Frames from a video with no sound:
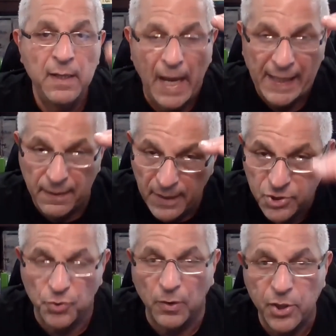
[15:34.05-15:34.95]
I got to make
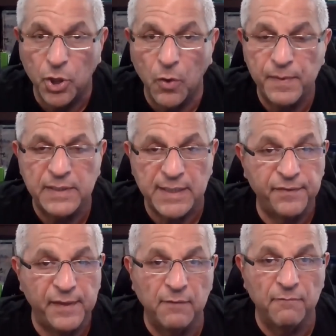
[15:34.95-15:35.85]
sure I know because I
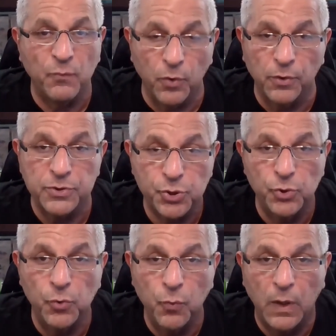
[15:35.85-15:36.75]
think of the words
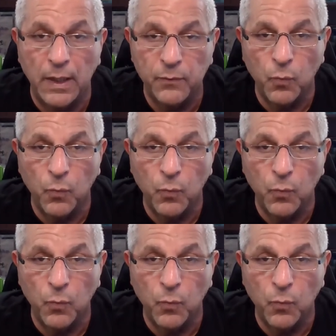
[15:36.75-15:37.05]
who, what,